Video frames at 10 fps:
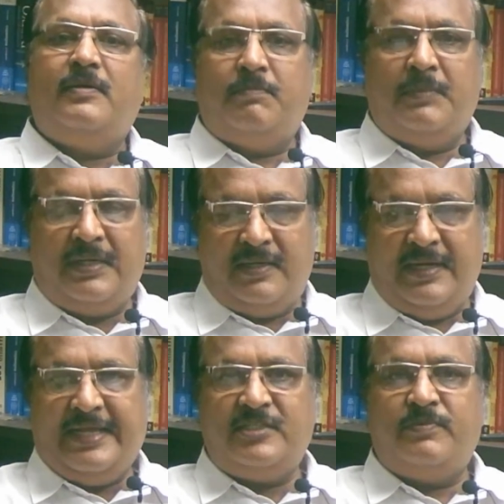but
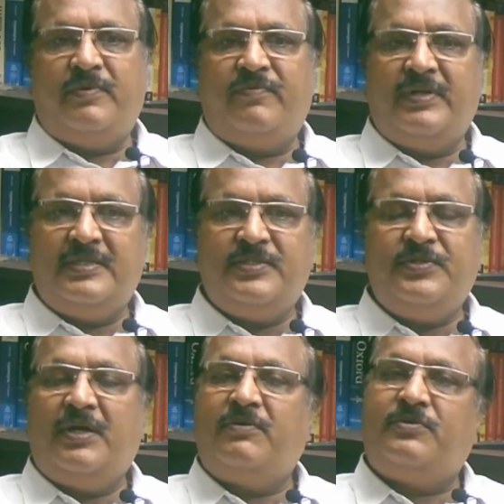next preference you
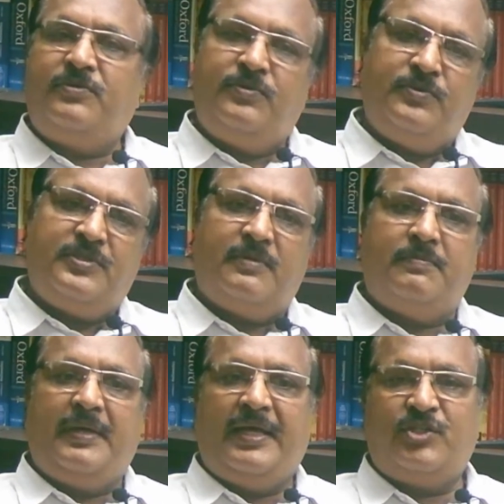have to do some
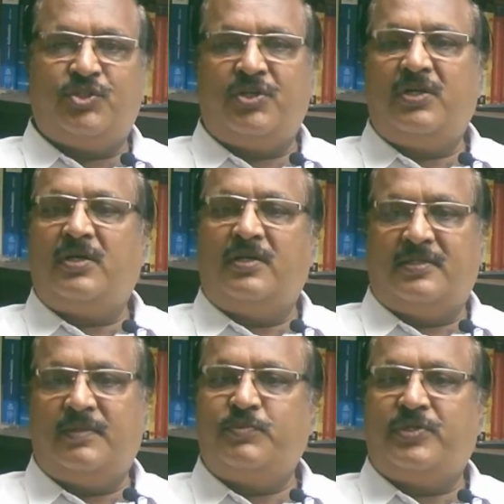extra
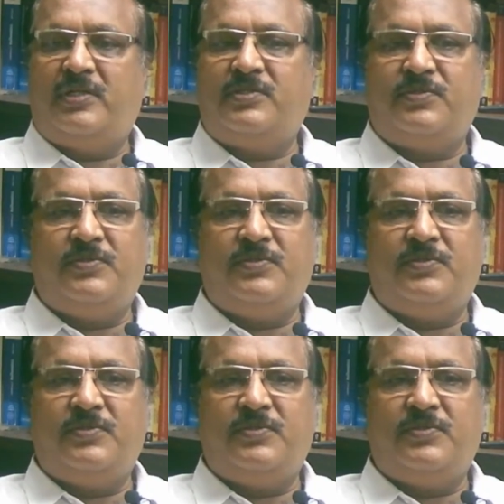concepts also.